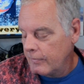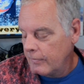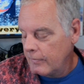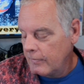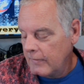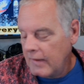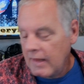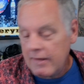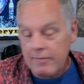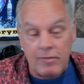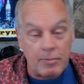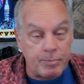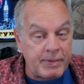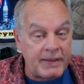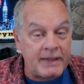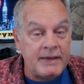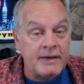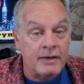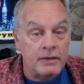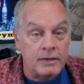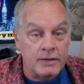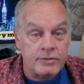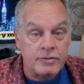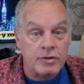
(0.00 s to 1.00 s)
He
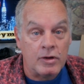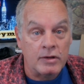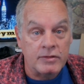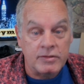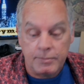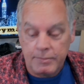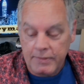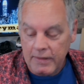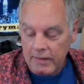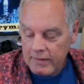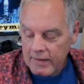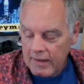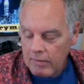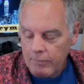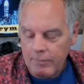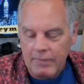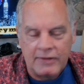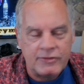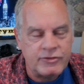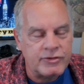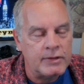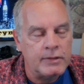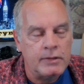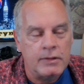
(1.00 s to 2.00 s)
repeatedly talked about how
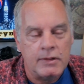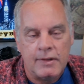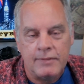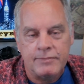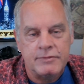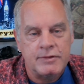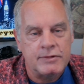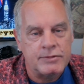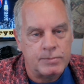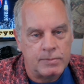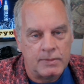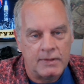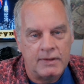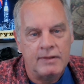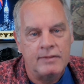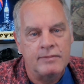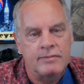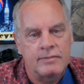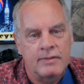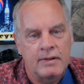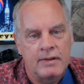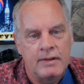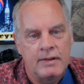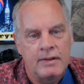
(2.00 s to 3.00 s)
much he loved his
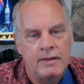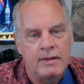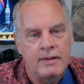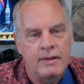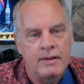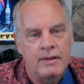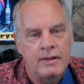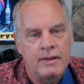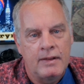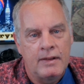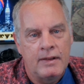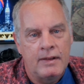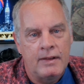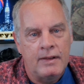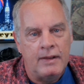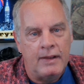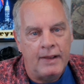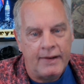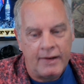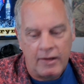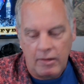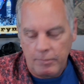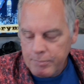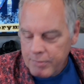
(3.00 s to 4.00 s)
wife
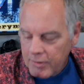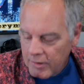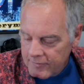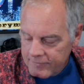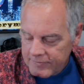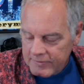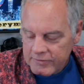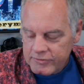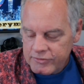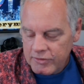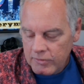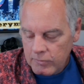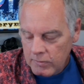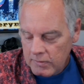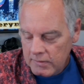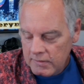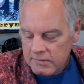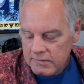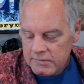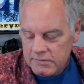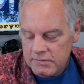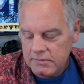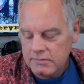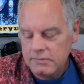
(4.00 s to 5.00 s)
and how perfect she
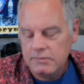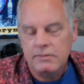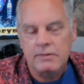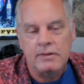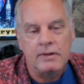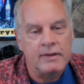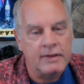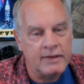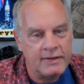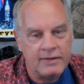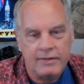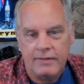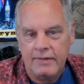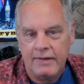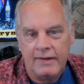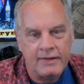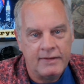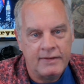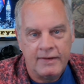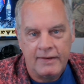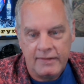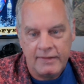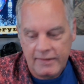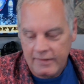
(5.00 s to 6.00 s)
was.
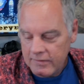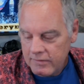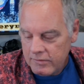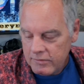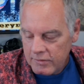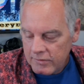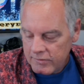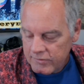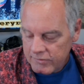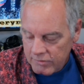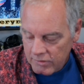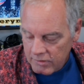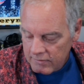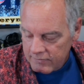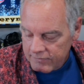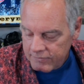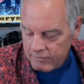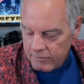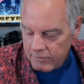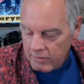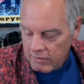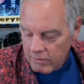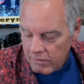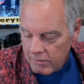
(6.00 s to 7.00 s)
He didn't deserve
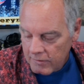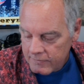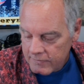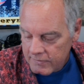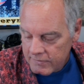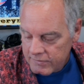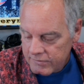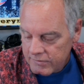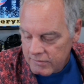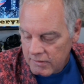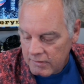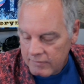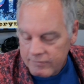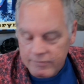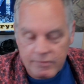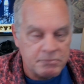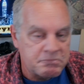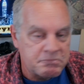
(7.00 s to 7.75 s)
her and all this stuff.